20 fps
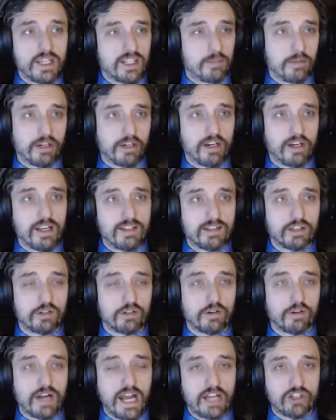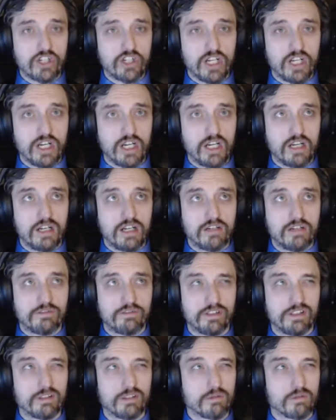experienced the crash of
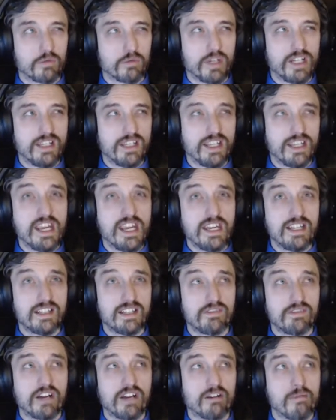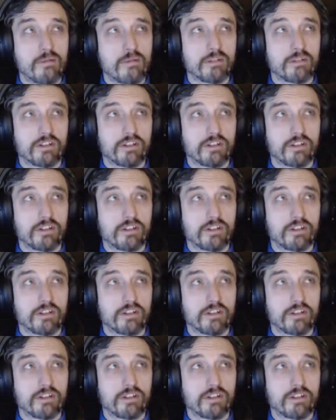there was one in the 80s if i remember